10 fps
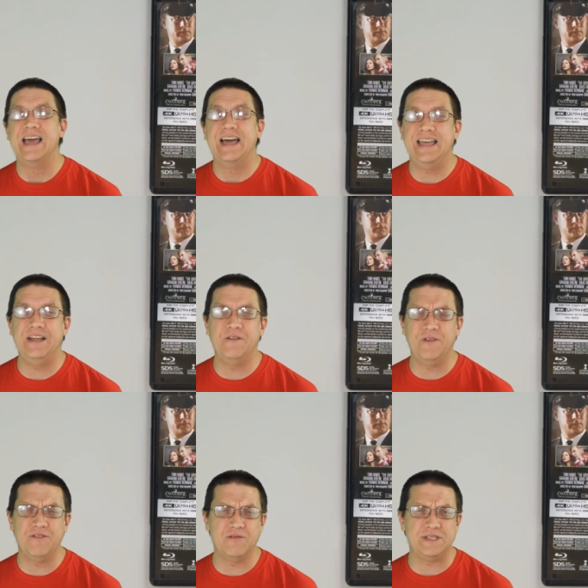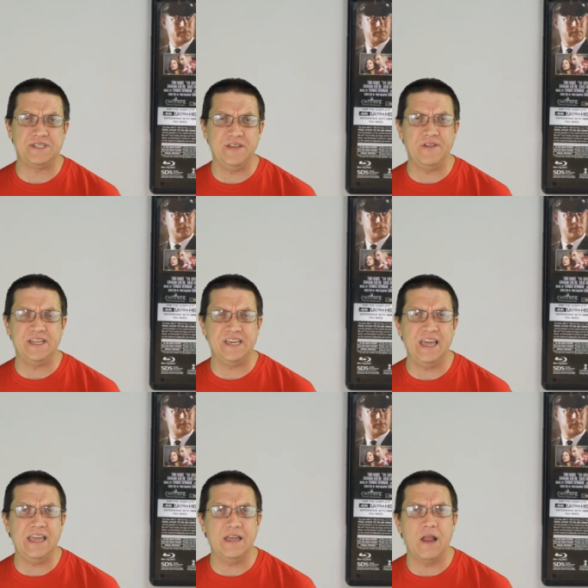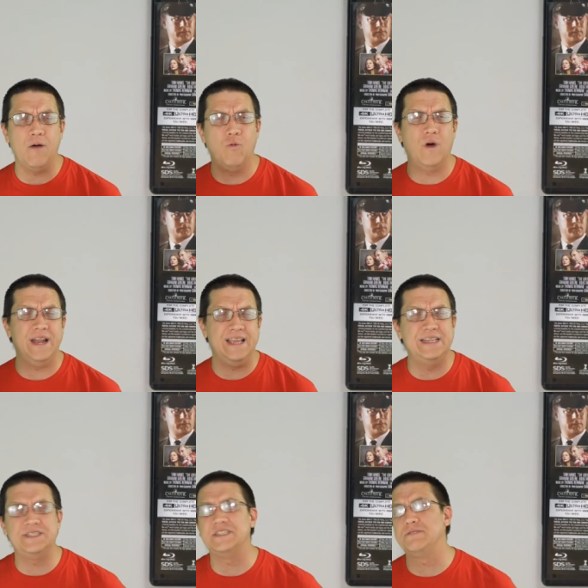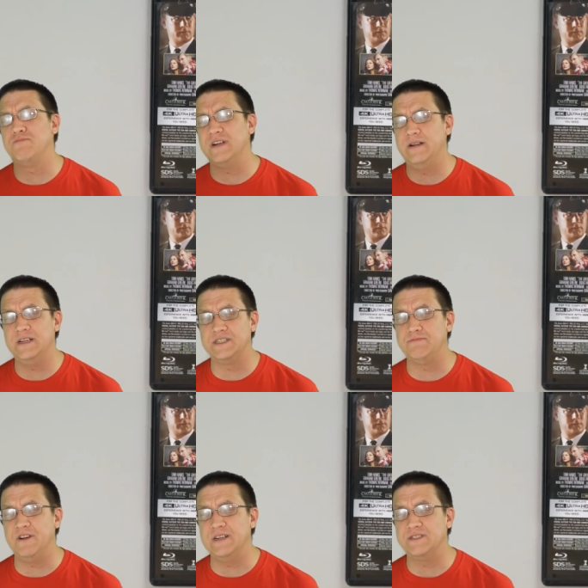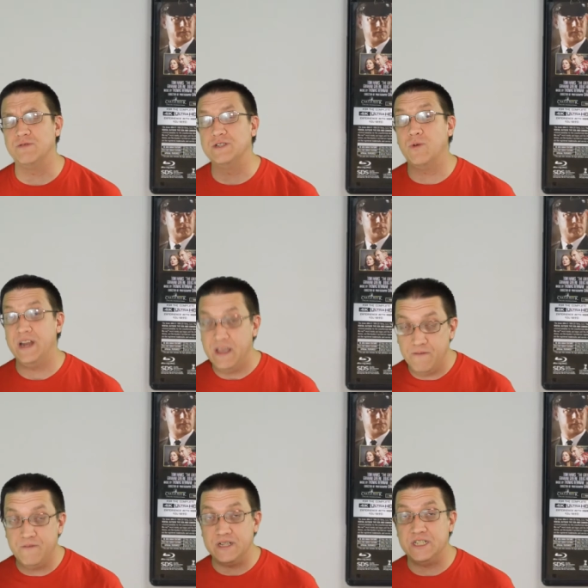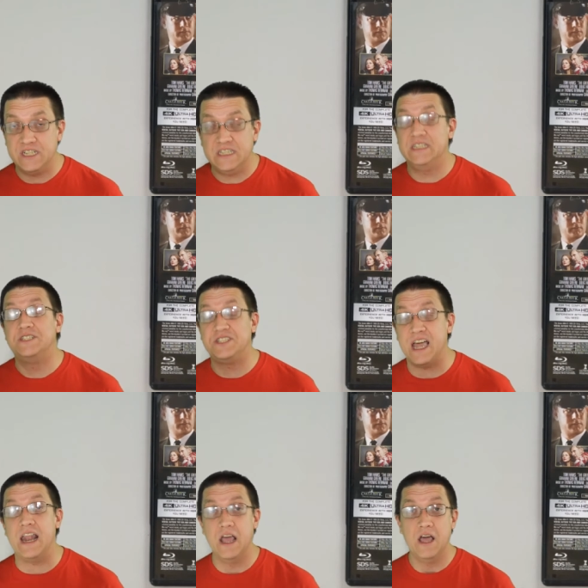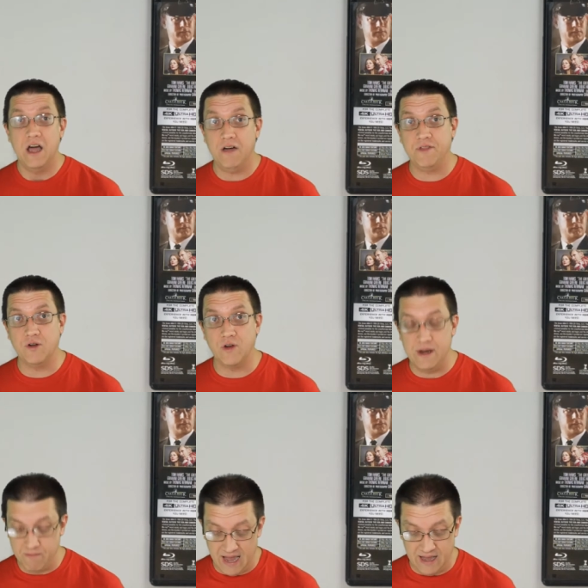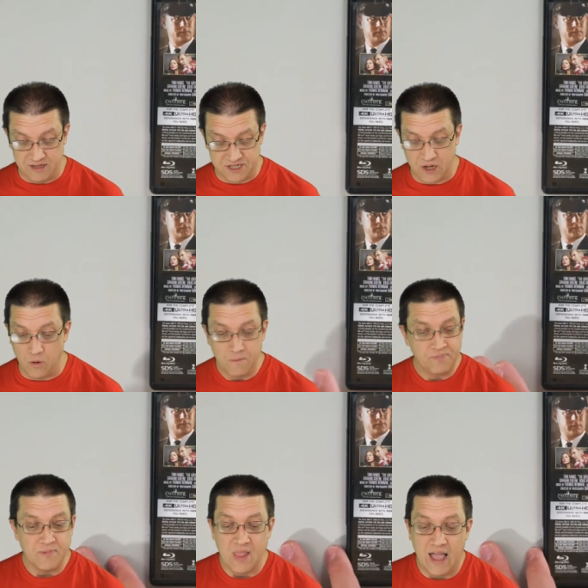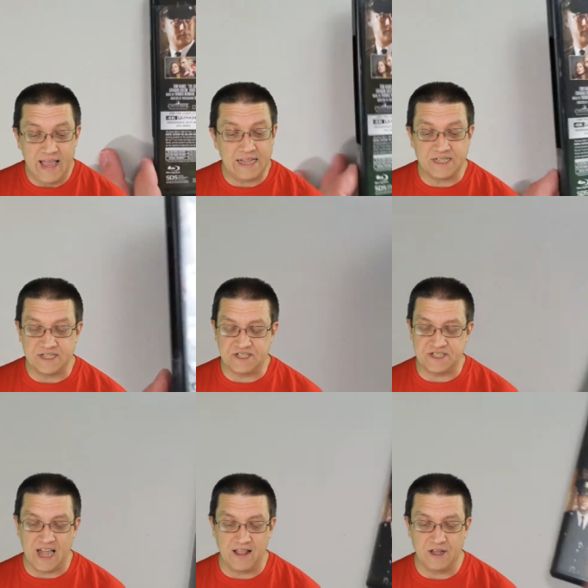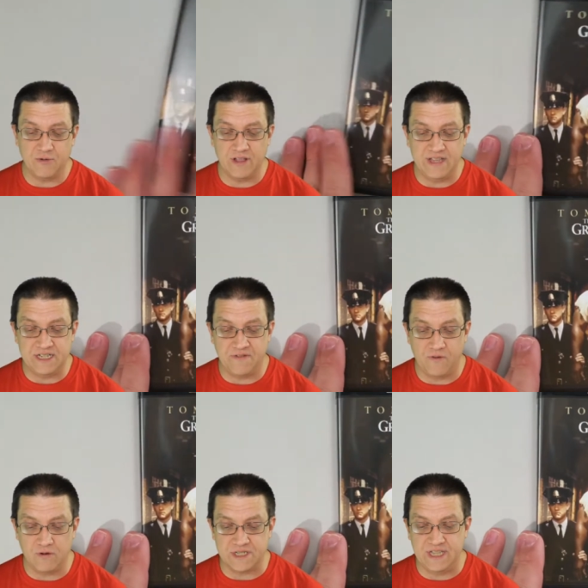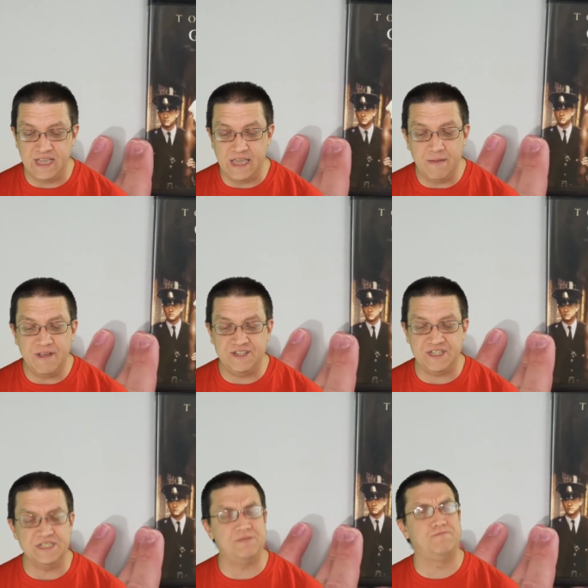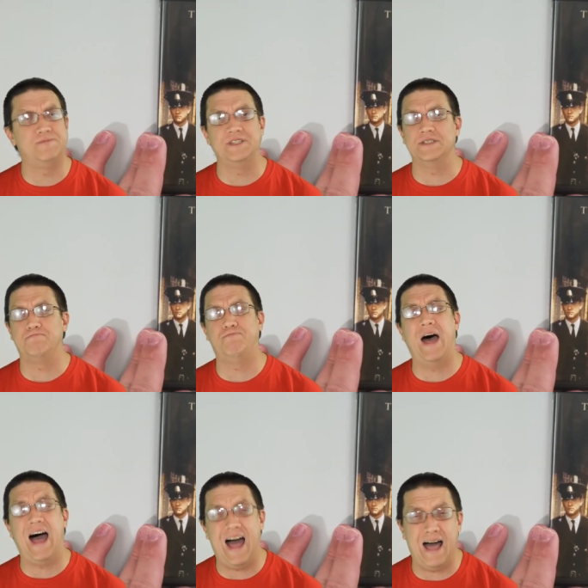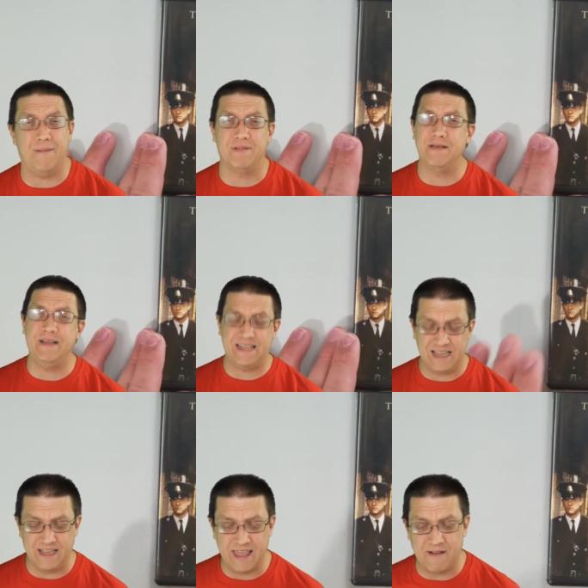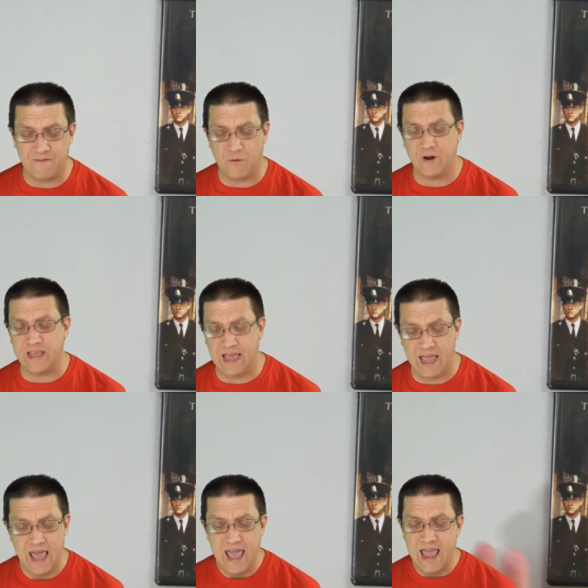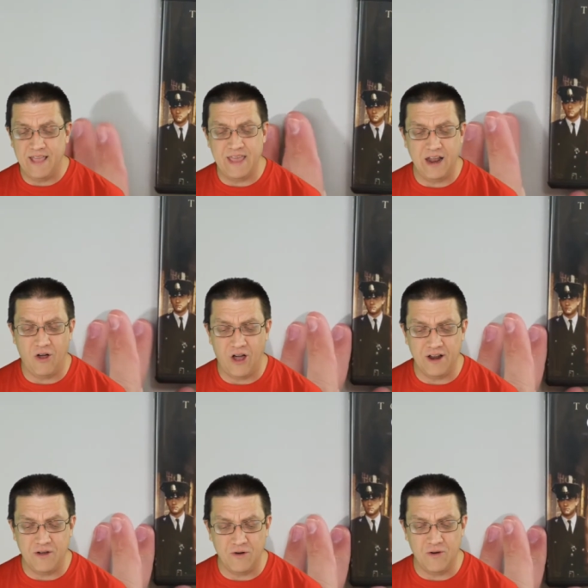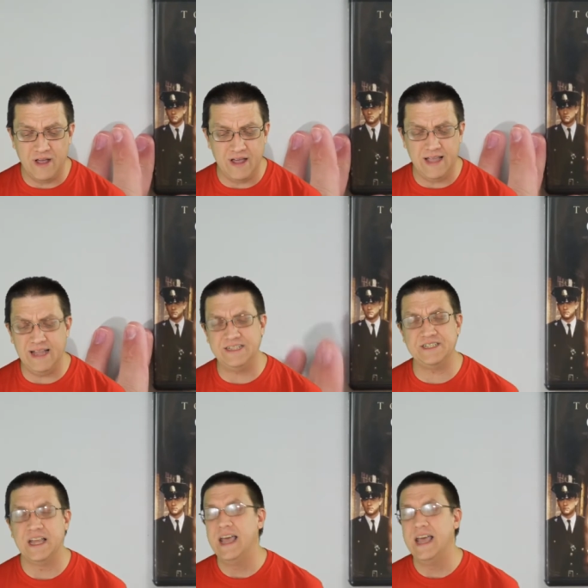uh, interviews with Stephen King and what his exp experience was when he visited the set of The Green Mile. So it's a solid release, folks. The images just pop. Let me tell you, that four K and that audio, uh, it just,